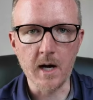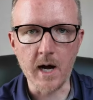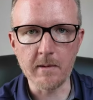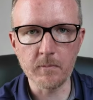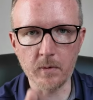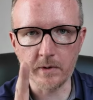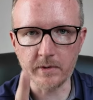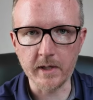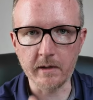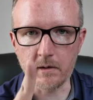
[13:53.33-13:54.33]
onboard
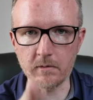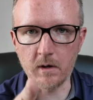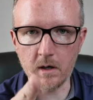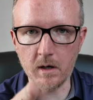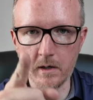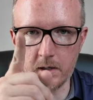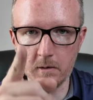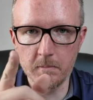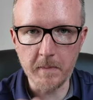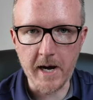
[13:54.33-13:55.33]
standard raw audio
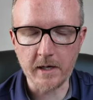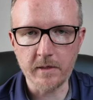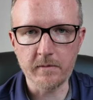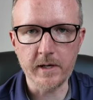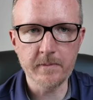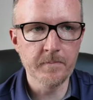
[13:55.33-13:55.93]
Pocket three.